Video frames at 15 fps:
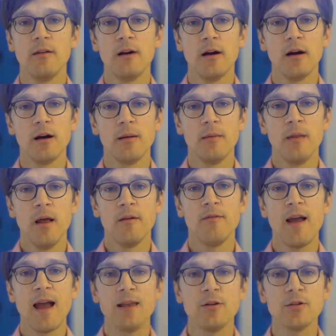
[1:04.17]
uh,
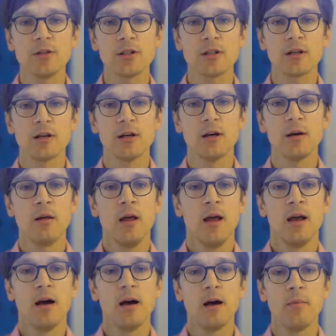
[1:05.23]
values, uh,
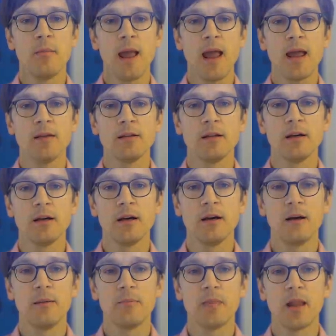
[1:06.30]
um, and
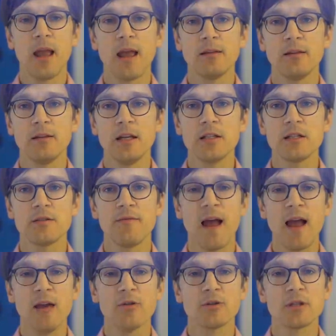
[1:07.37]
uh, and these
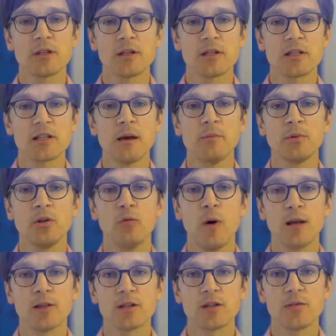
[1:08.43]
values sum to
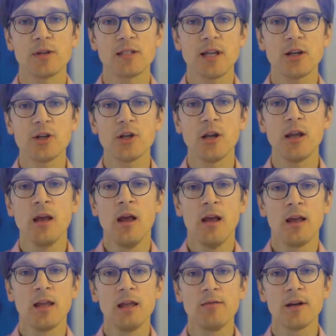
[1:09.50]
one. So essentially,
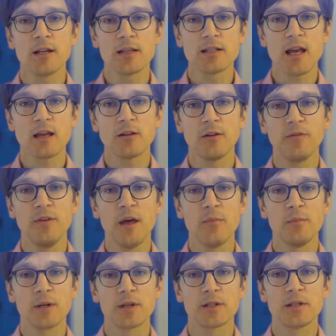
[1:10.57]
given a set of
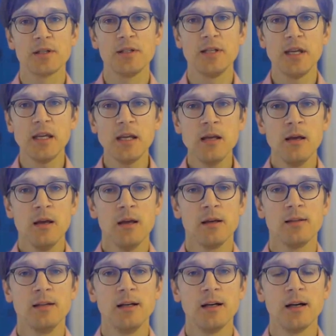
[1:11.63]
numbers z,
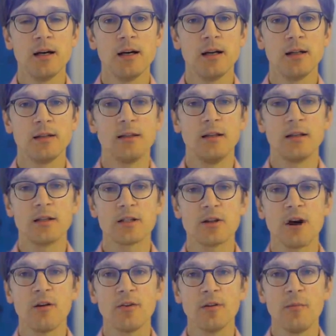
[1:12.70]
The, the
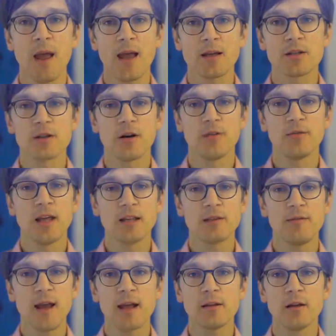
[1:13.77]
softmax of that
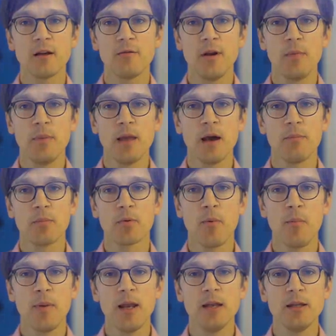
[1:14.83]
vector will be a
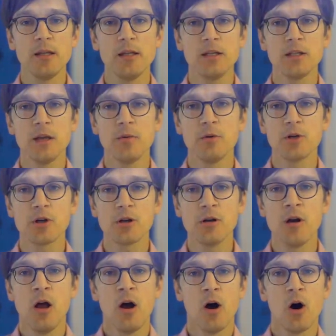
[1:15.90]
probability distribution
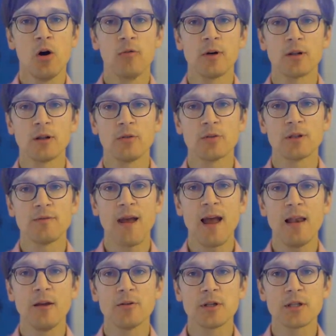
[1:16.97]
over those
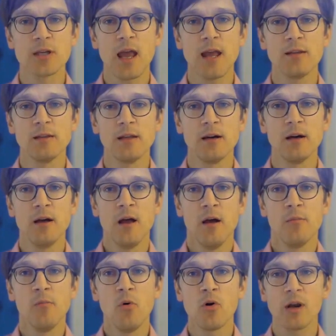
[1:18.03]
values, and uh,
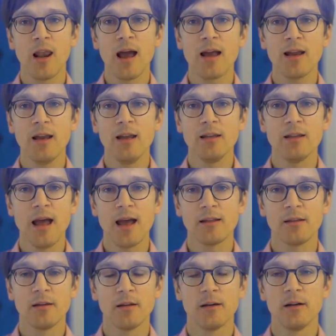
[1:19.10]
more likely
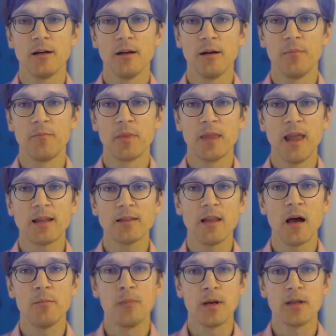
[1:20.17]
that um, that
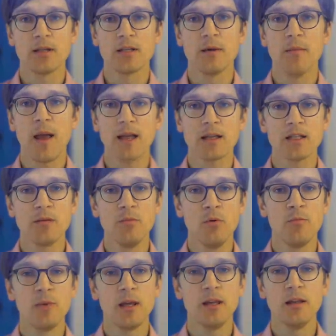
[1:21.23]
number is the
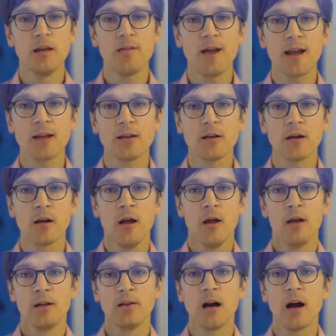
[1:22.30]
maximum in the vector,
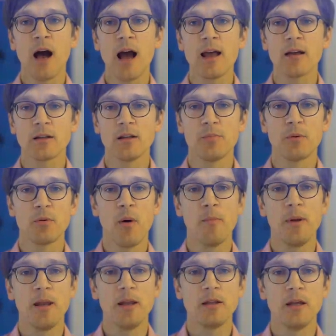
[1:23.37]
the higher the
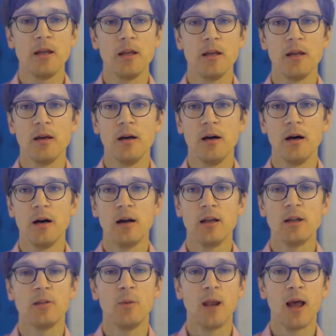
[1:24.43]
probability
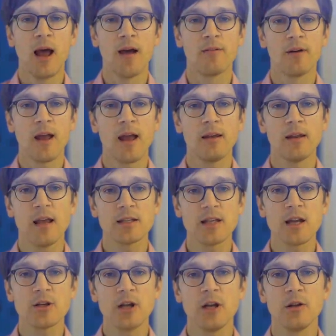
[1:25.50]
uh, it will have. And
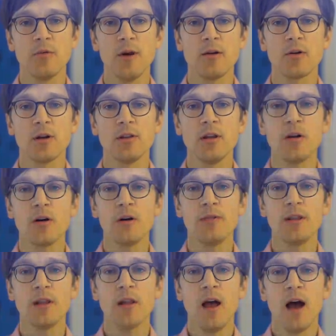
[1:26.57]
essentially the way you can think of
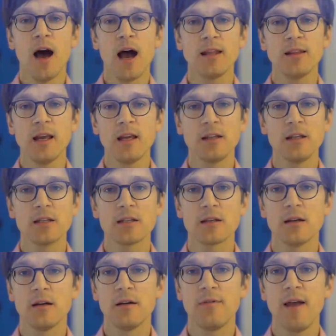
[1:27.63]
it, I take these uh,
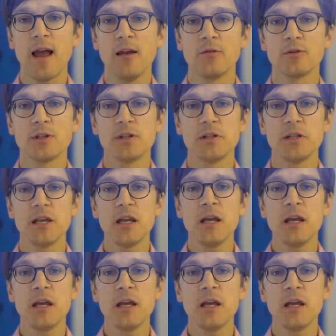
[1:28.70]
values z